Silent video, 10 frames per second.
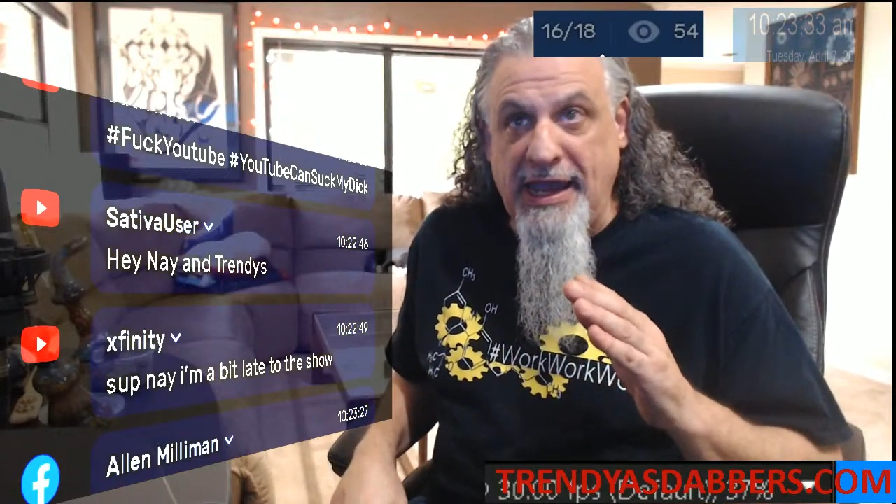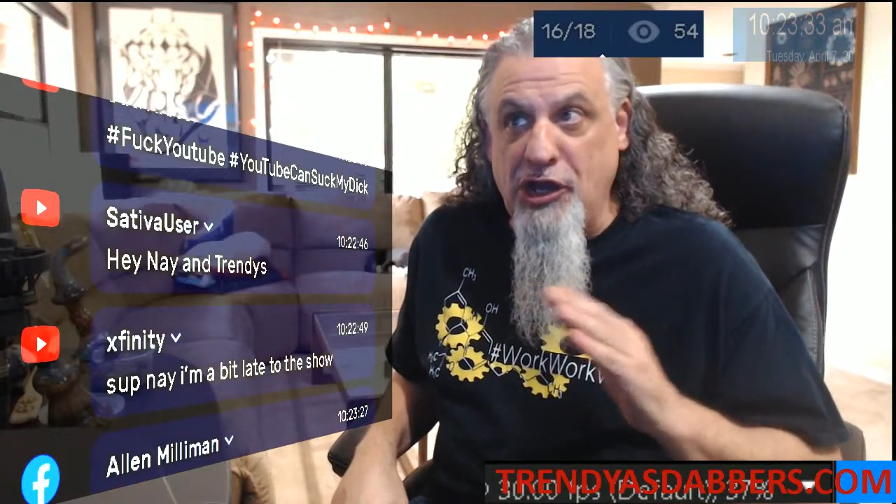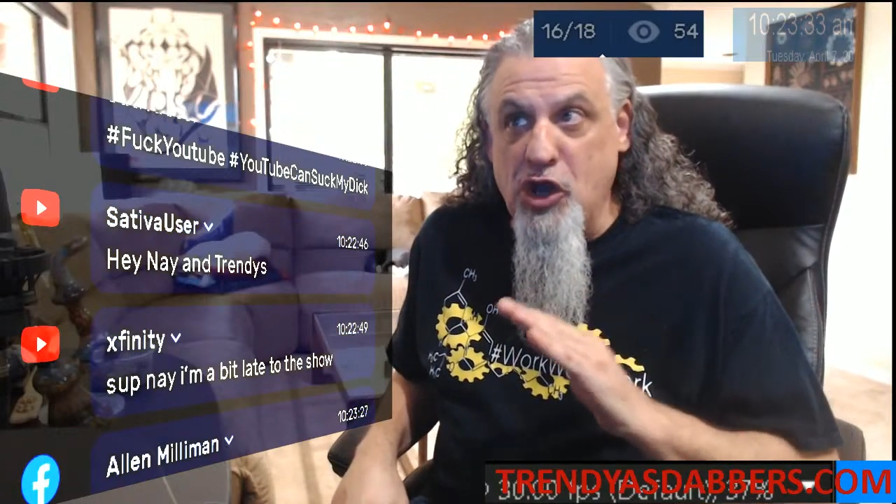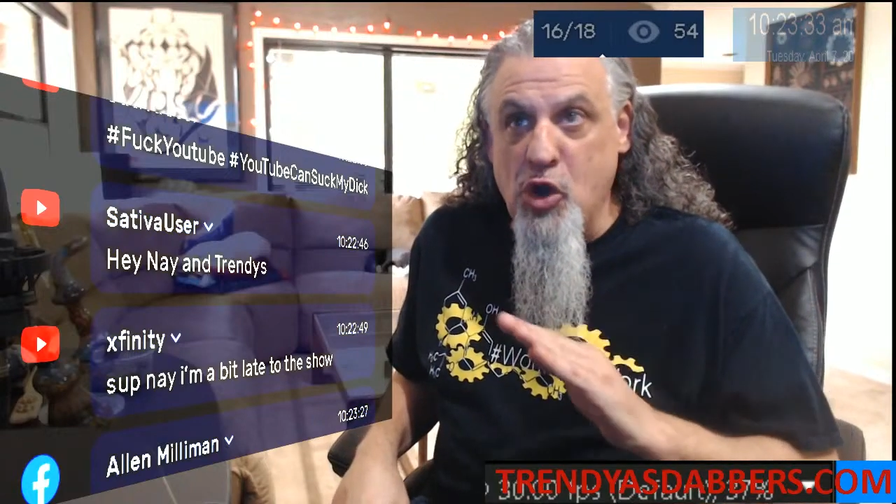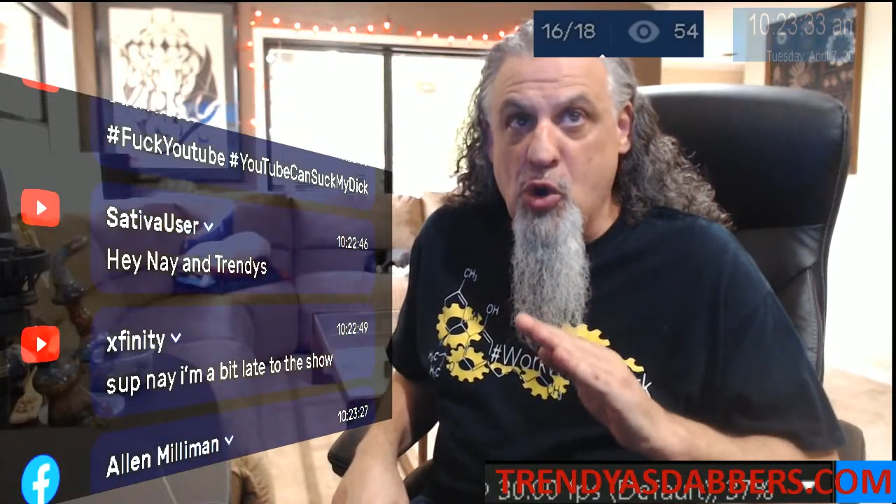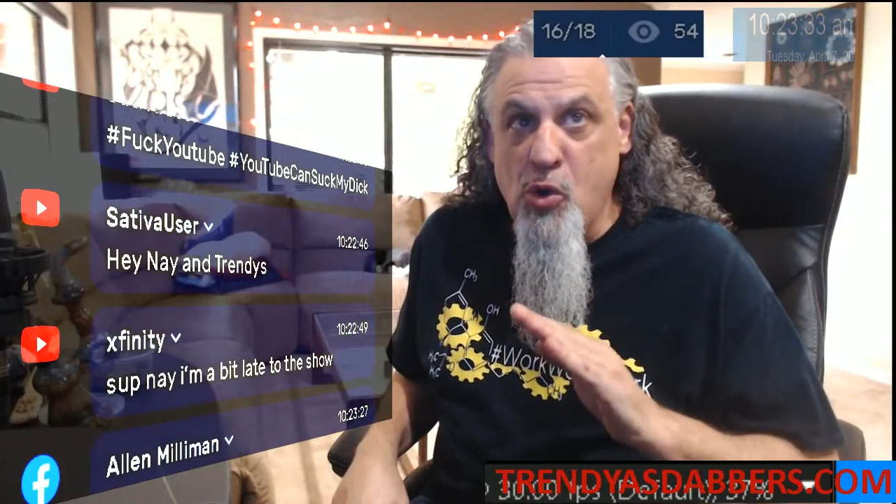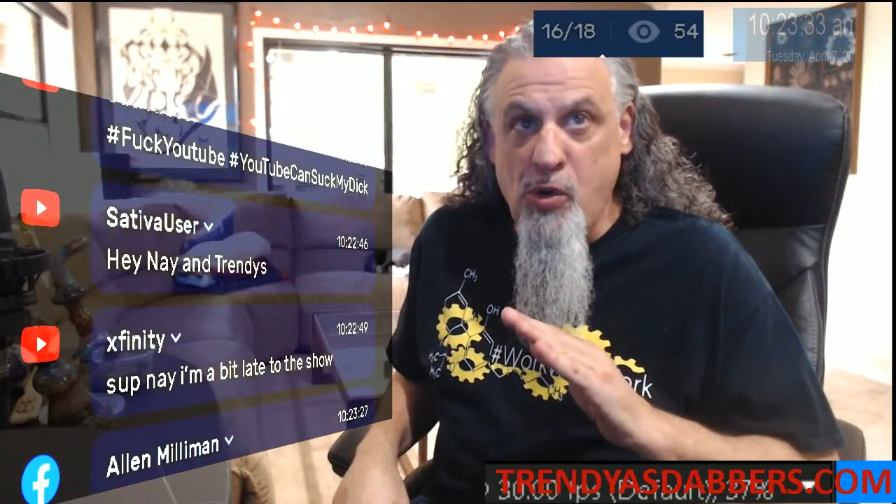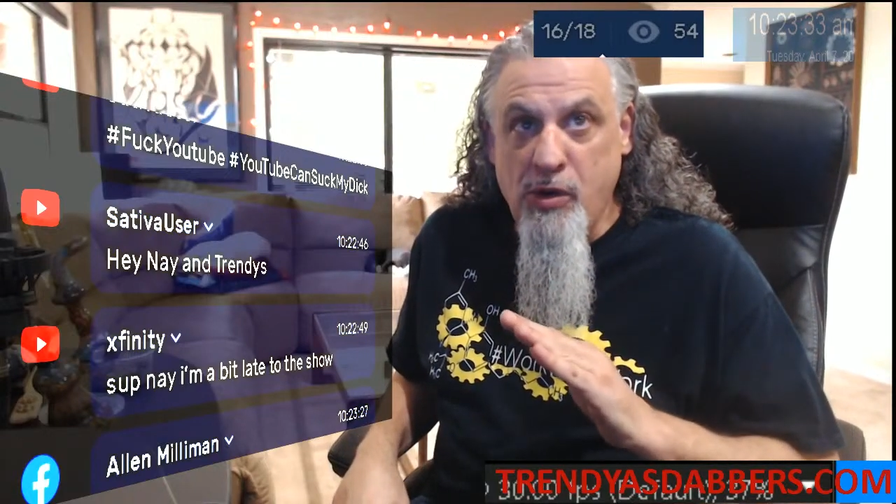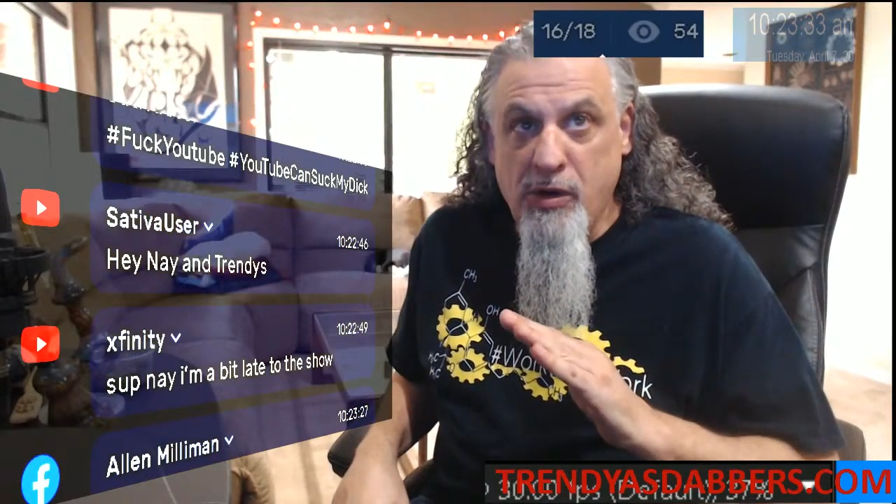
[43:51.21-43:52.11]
knew,